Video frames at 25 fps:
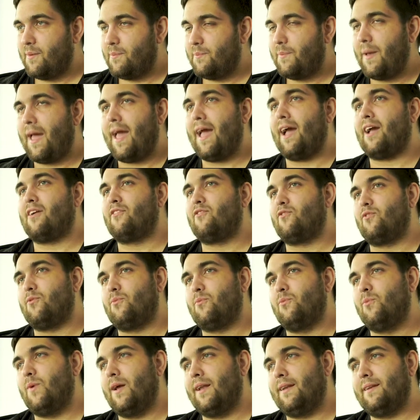back
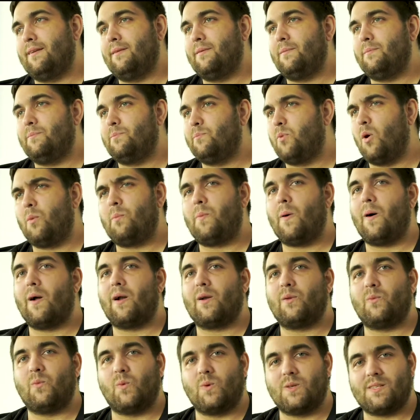when pop
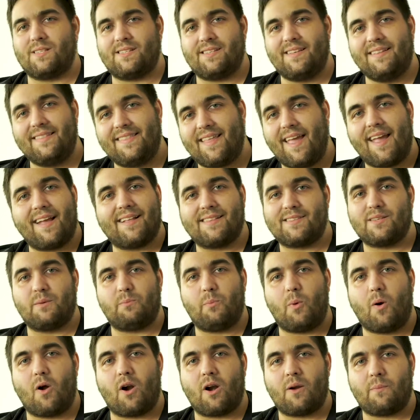art was in Dan's
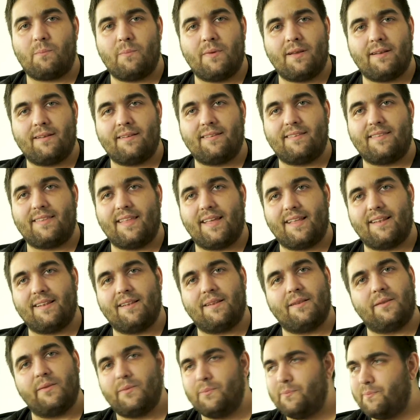apartment,
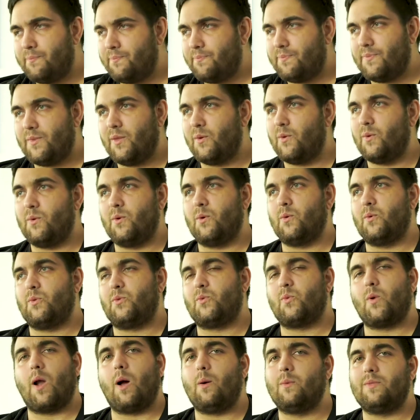and
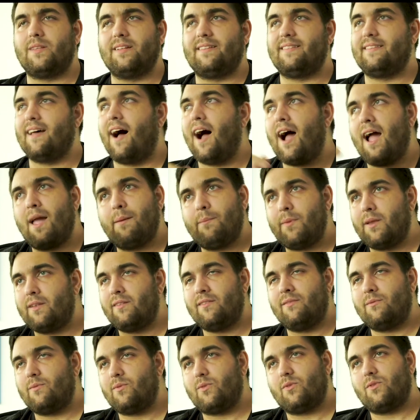throughout the time it
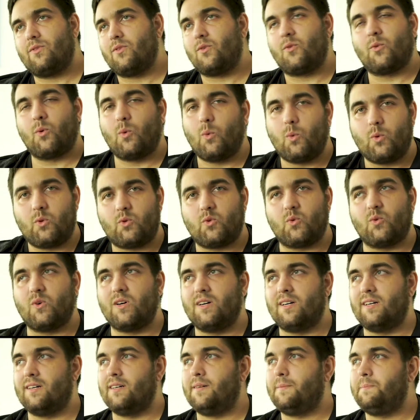grew to
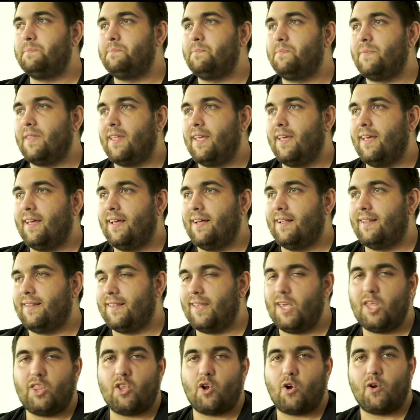a
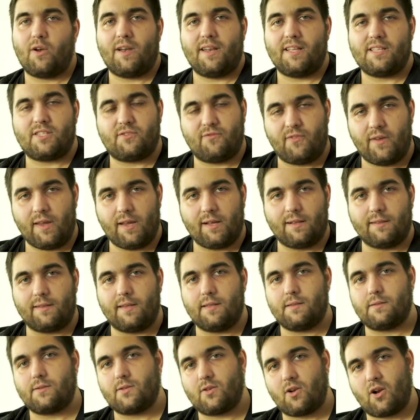leader in its field
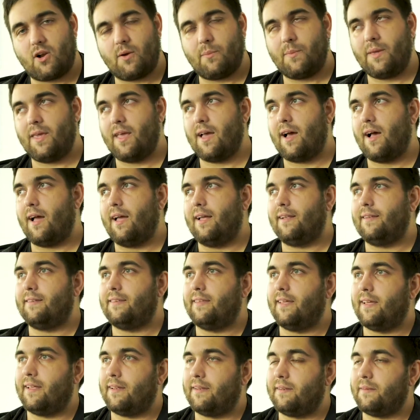in Serbia, and
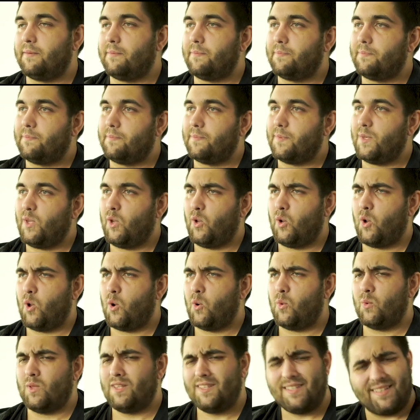then
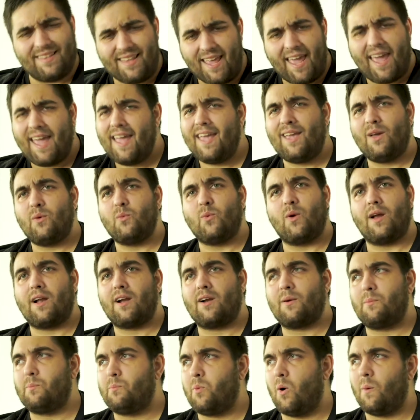today
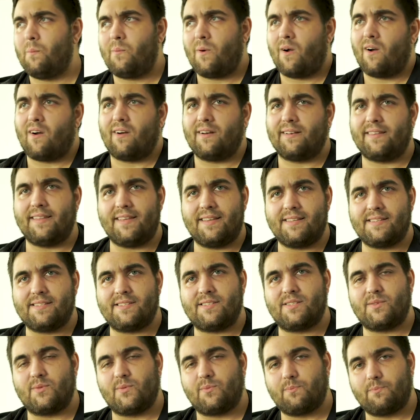where pop art
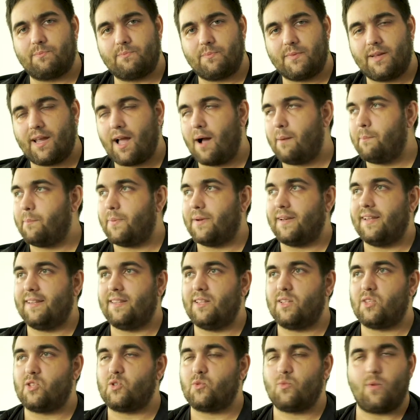is company
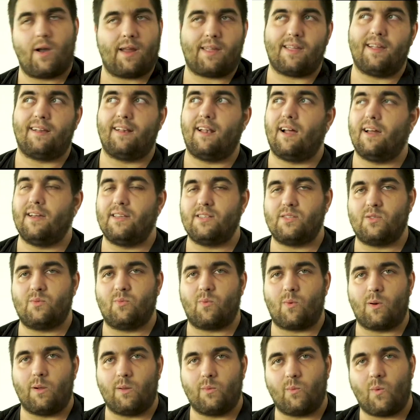that's recognized
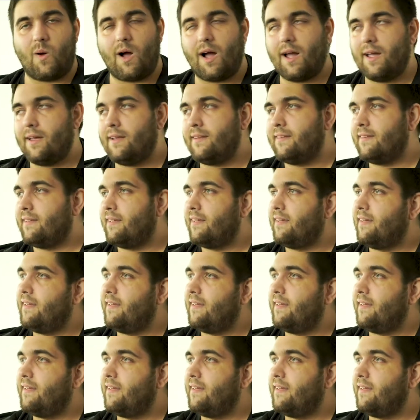worldwide.